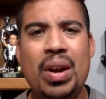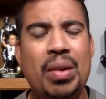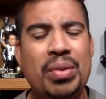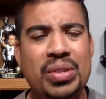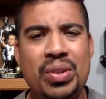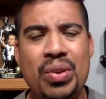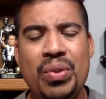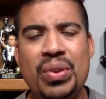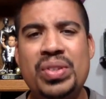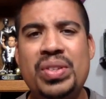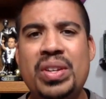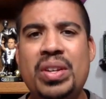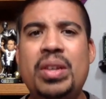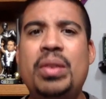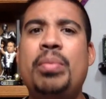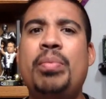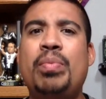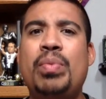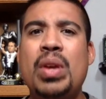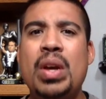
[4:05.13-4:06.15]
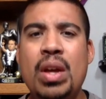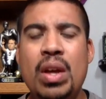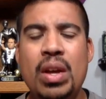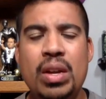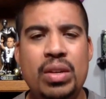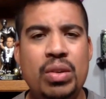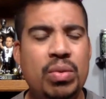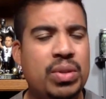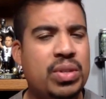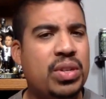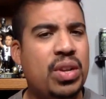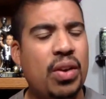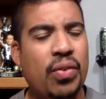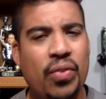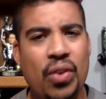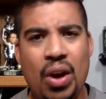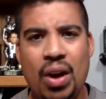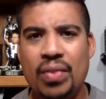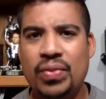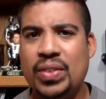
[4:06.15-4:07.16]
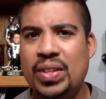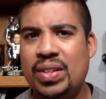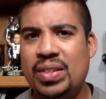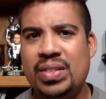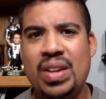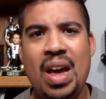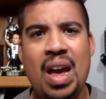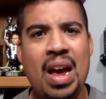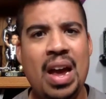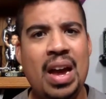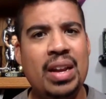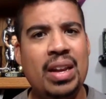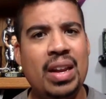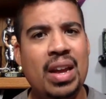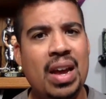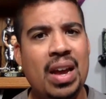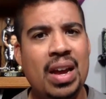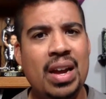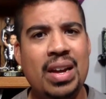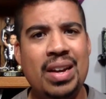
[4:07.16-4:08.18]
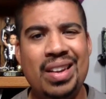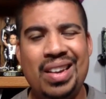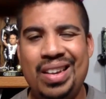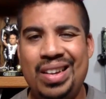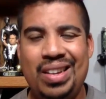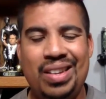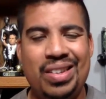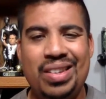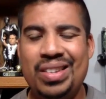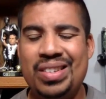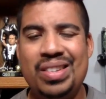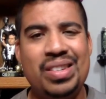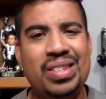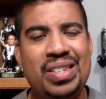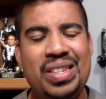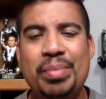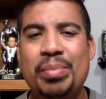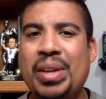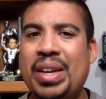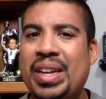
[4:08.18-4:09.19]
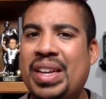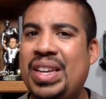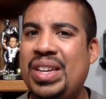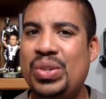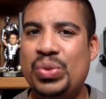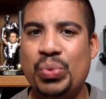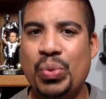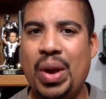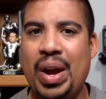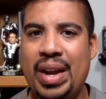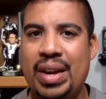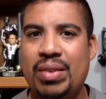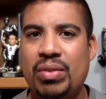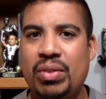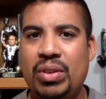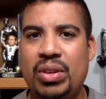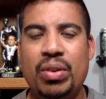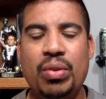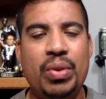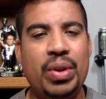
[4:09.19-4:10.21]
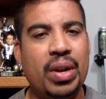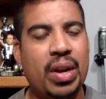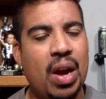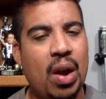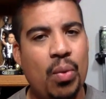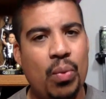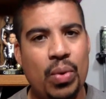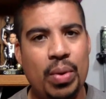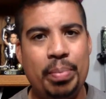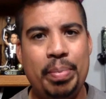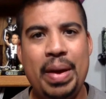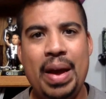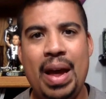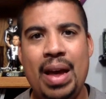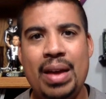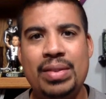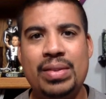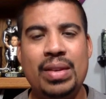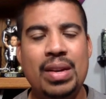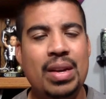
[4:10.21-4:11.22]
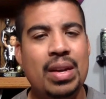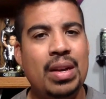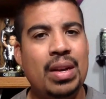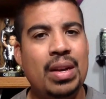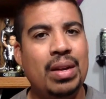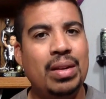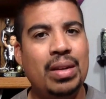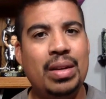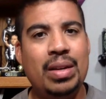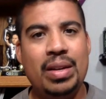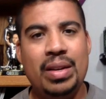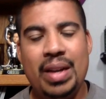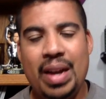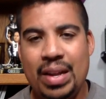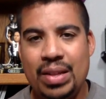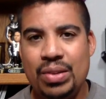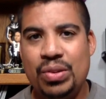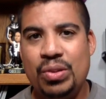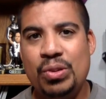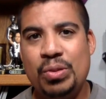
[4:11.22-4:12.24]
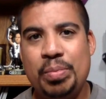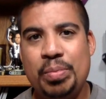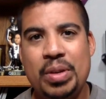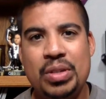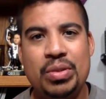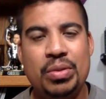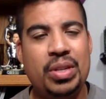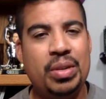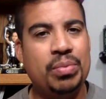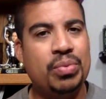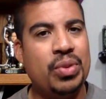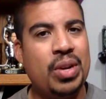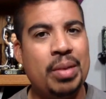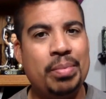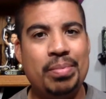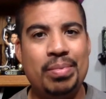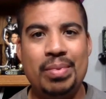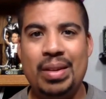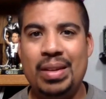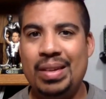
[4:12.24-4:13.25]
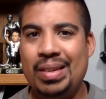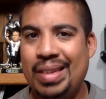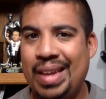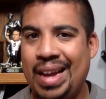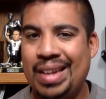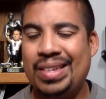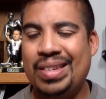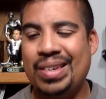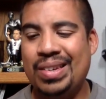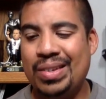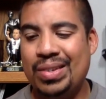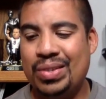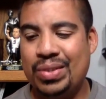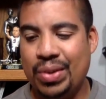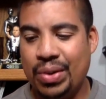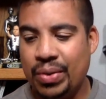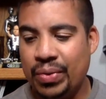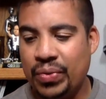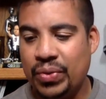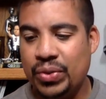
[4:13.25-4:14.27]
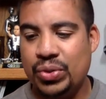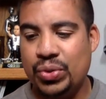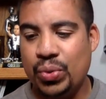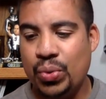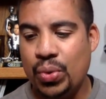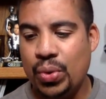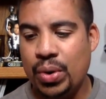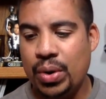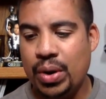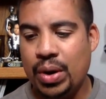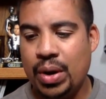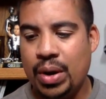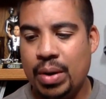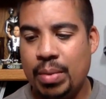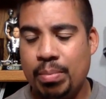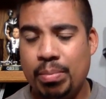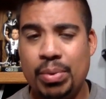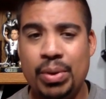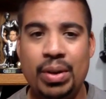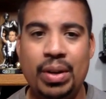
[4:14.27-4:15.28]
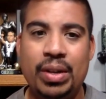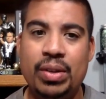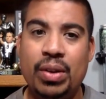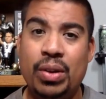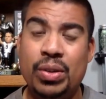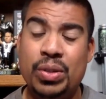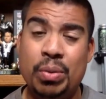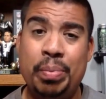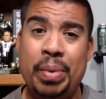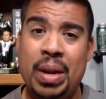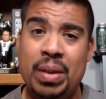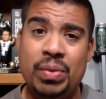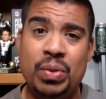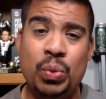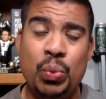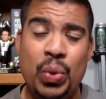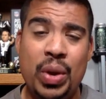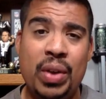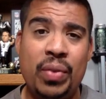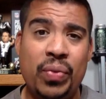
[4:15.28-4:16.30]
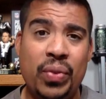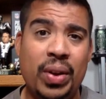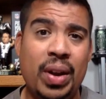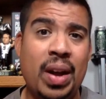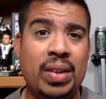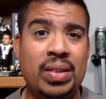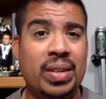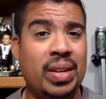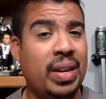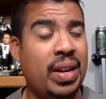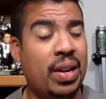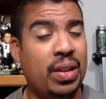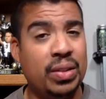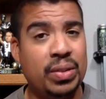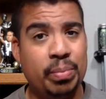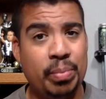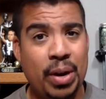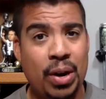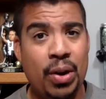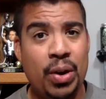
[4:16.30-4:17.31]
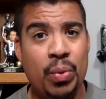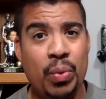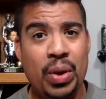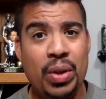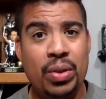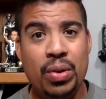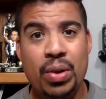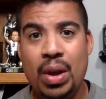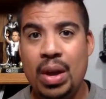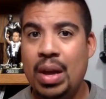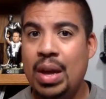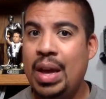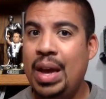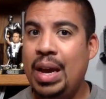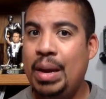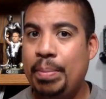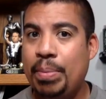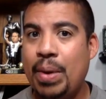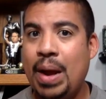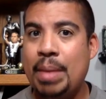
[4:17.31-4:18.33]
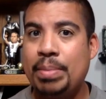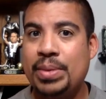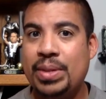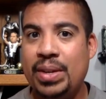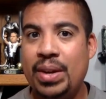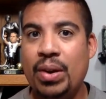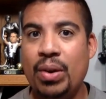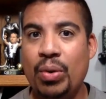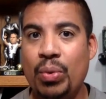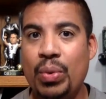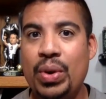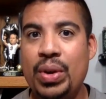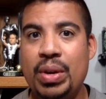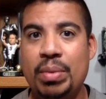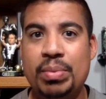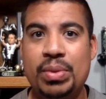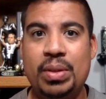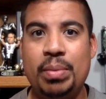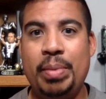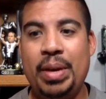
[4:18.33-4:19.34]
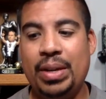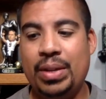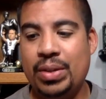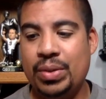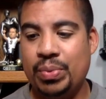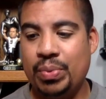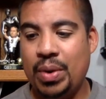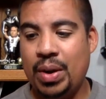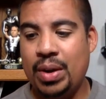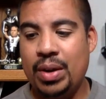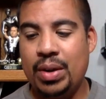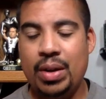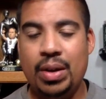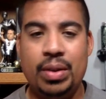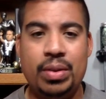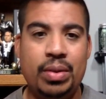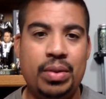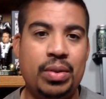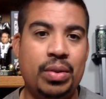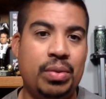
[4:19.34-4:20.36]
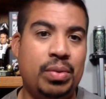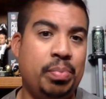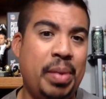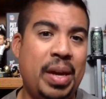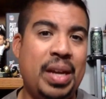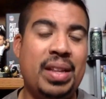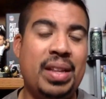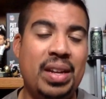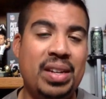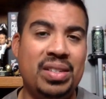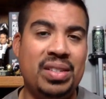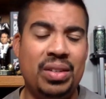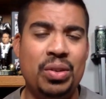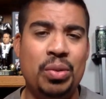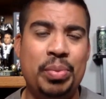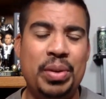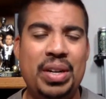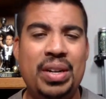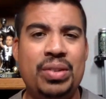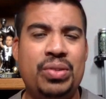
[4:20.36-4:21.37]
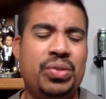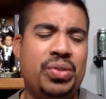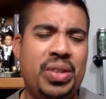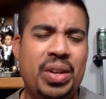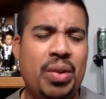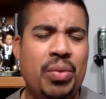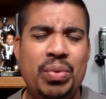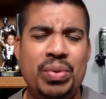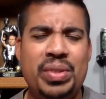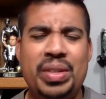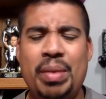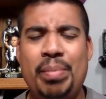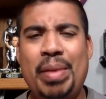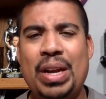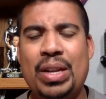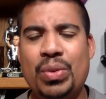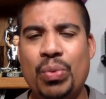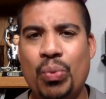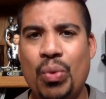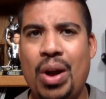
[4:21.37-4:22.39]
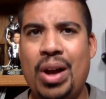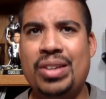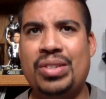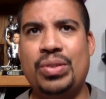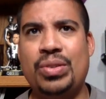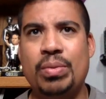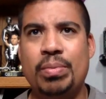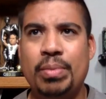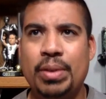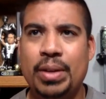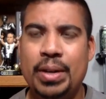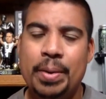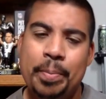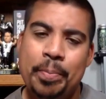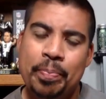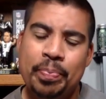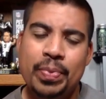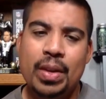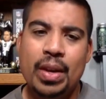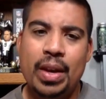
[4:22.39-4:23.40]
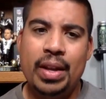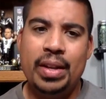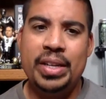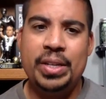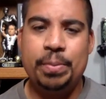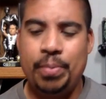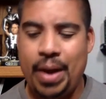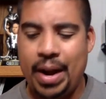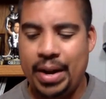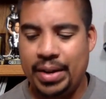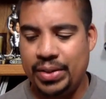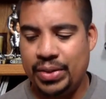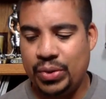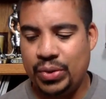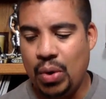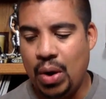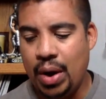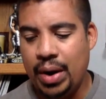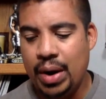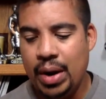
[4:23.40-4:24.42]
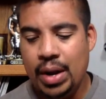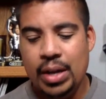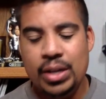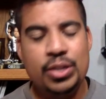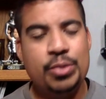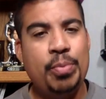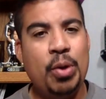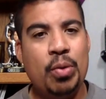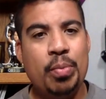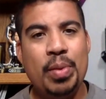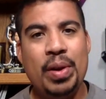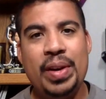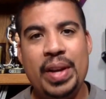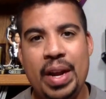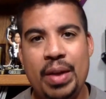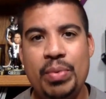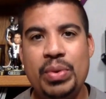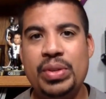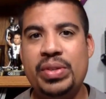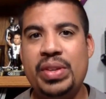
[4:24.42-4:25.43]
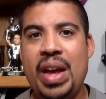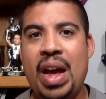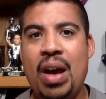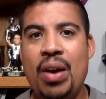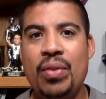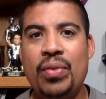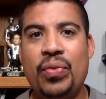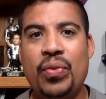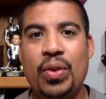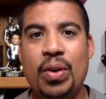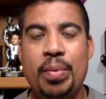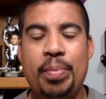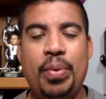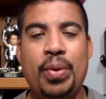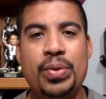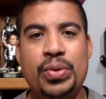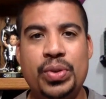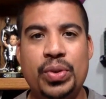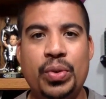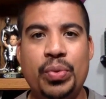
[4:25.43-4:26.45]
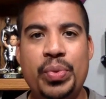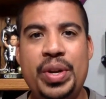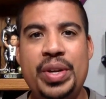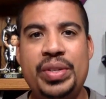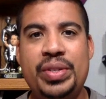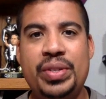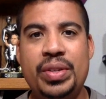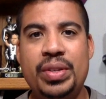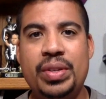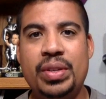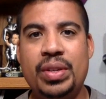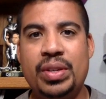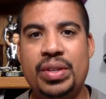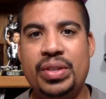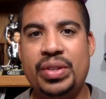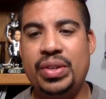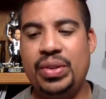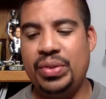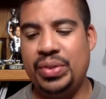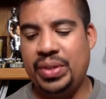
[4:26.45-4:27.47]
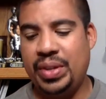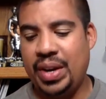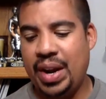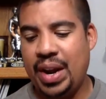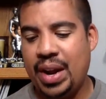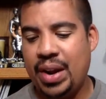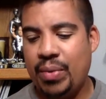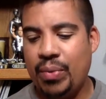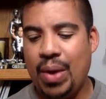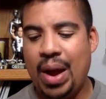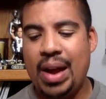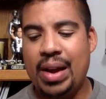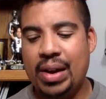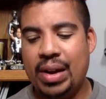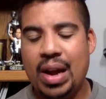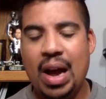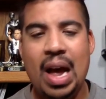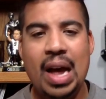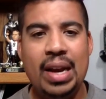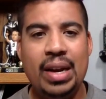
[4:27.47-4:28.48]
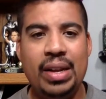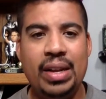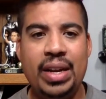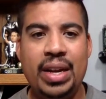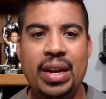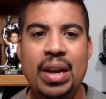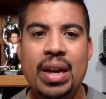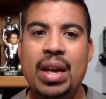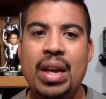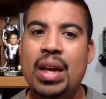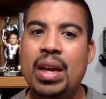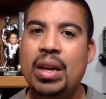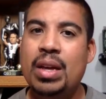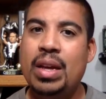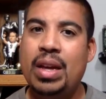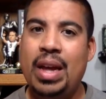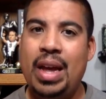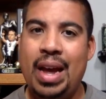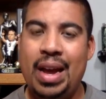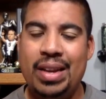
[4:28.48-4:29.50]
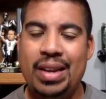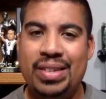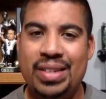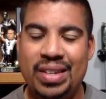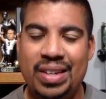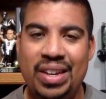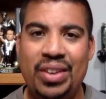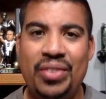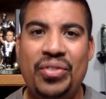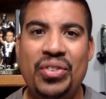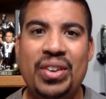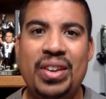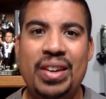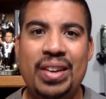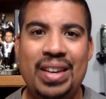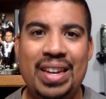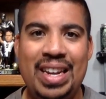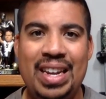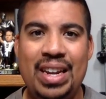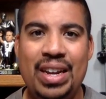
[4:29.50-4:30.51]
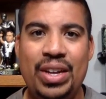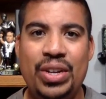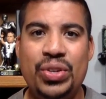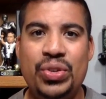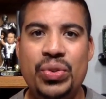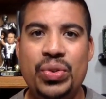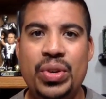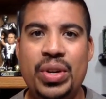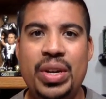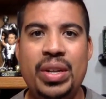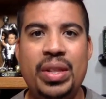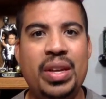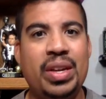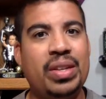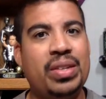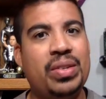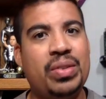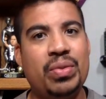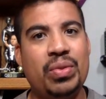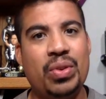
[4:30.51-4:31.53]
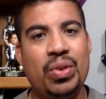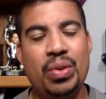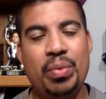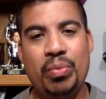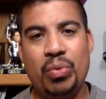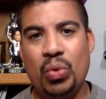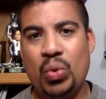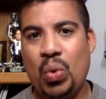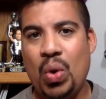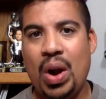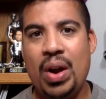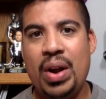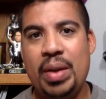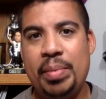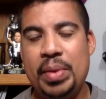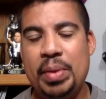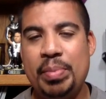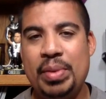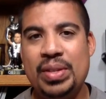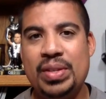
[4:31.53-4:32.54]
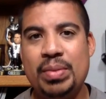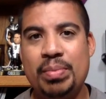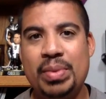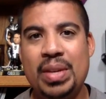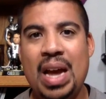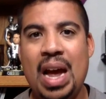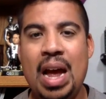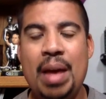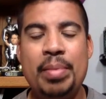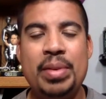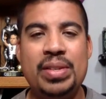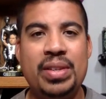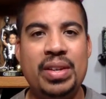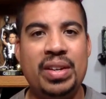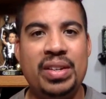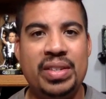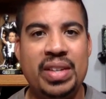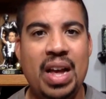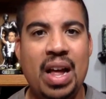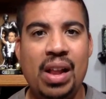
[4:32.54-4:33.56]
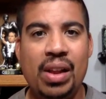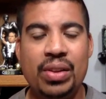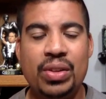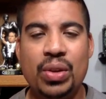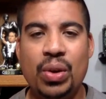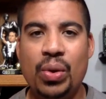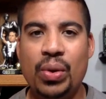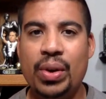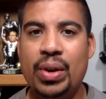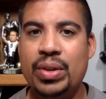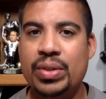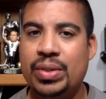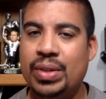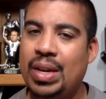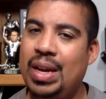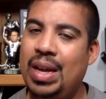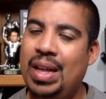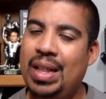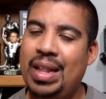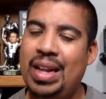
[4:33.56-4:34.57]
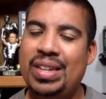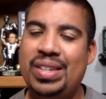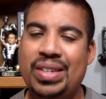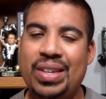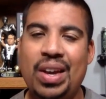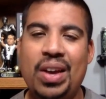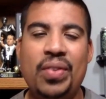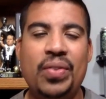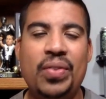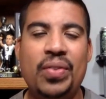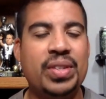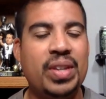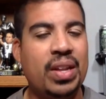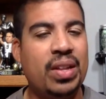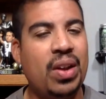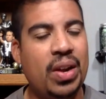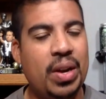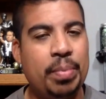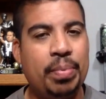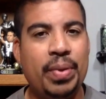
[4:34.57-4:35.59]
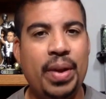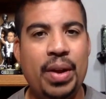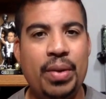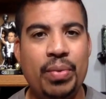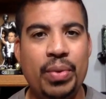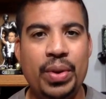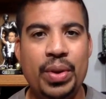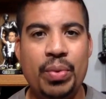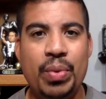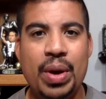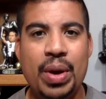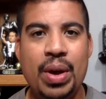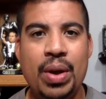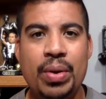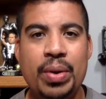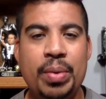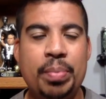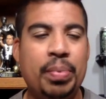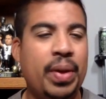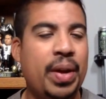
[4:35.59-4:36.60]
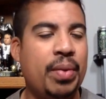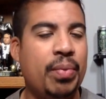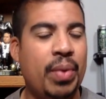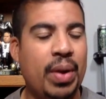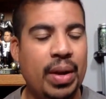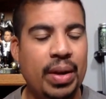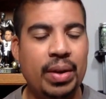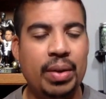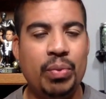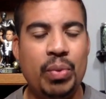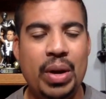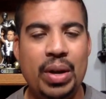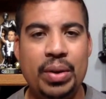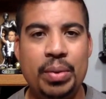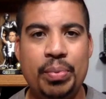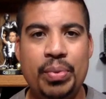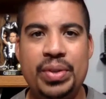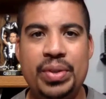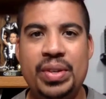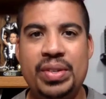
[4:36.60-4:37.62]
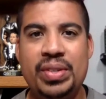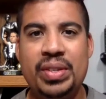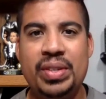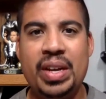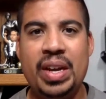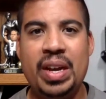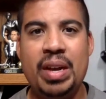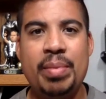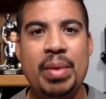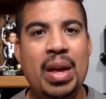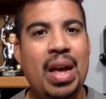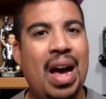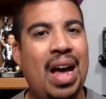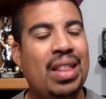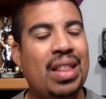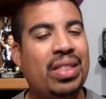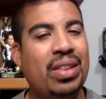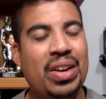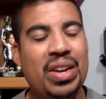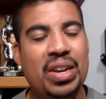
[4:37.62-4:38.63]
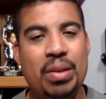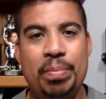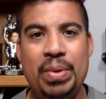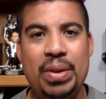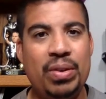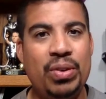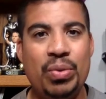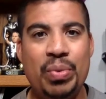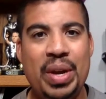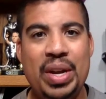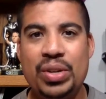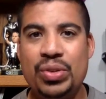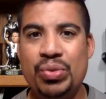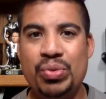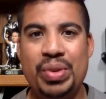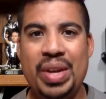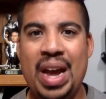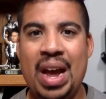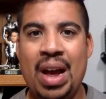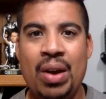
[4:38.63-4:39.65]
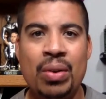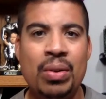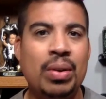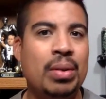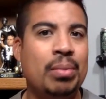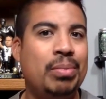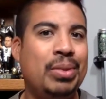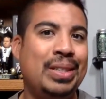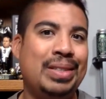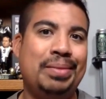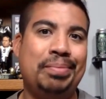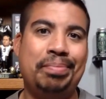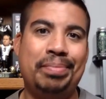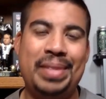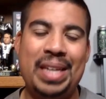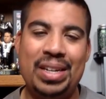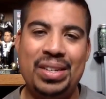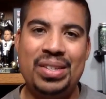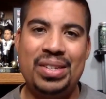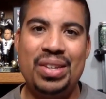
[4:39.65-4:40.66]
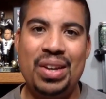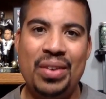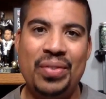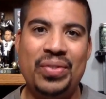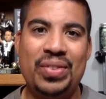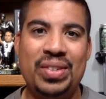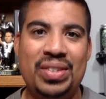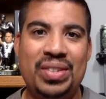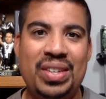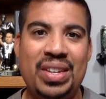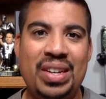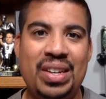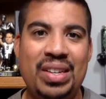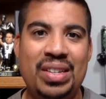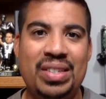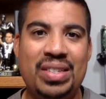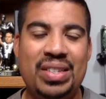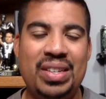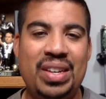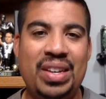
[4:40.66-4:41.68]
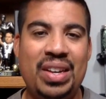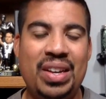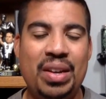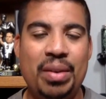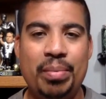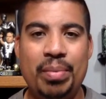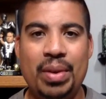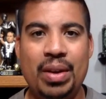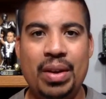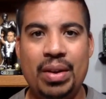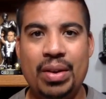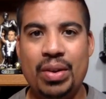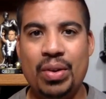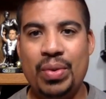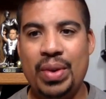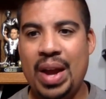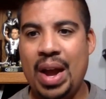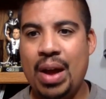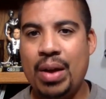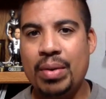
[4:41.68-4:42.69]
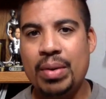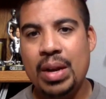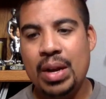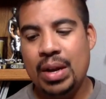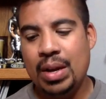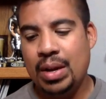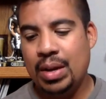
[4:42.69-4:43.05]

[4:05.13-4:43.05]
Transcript: I was noticing him doing stuff off to the sideline. It doesn't seem like he's right. You know, he got one pass and then had the 2 special teams rep. That's a concern for sure, but it also paves the way for guys like Ellis Merriweather and perhaps Darrell Williams to make this to make things a little bit interesting. I won't say make the roster, but at least practice squad. Smoke Monday was out for a personal reason. Excuse today. Ryan Connolly had a significant knee injury that's going to require him to miss some time, as Dennis Allen told us. That's tough because I thought he played really well. He played well in the preseason game. I thought he could be new Andrew Dow, but that's tough to see him go down.